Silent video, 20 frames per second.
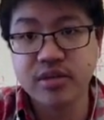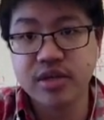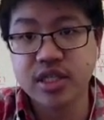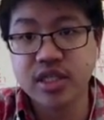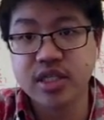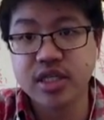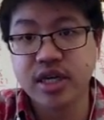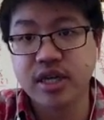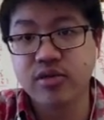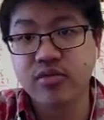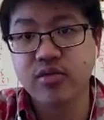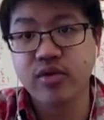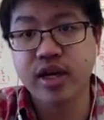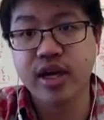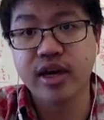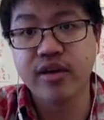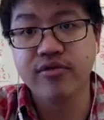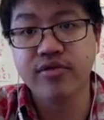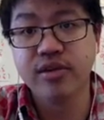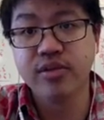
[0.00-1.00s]
images now.
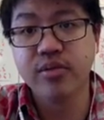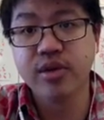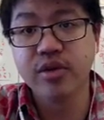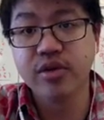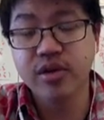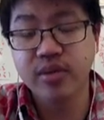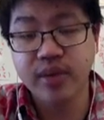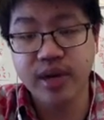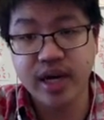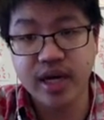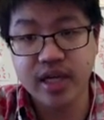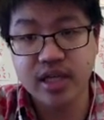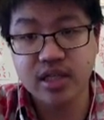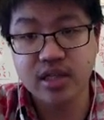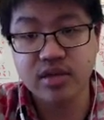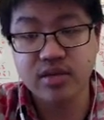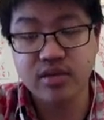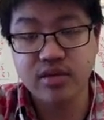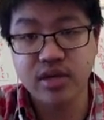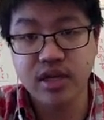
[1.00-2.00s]
We have the beauty
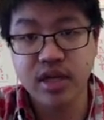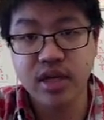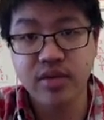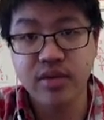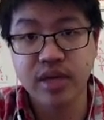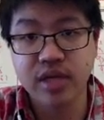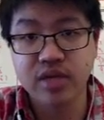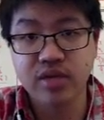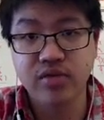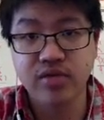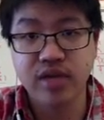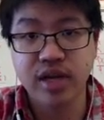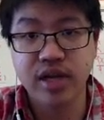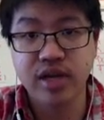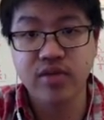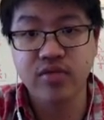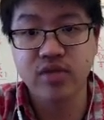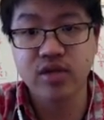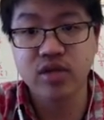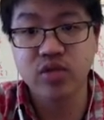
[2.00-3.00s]
pass in Mental
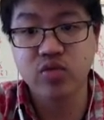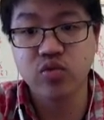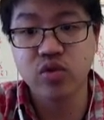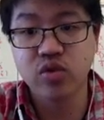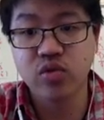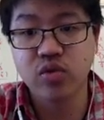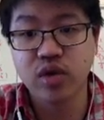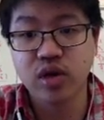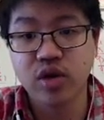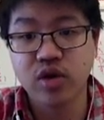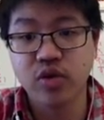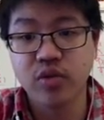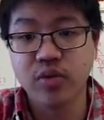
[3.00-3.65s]
Ray, which we'll want to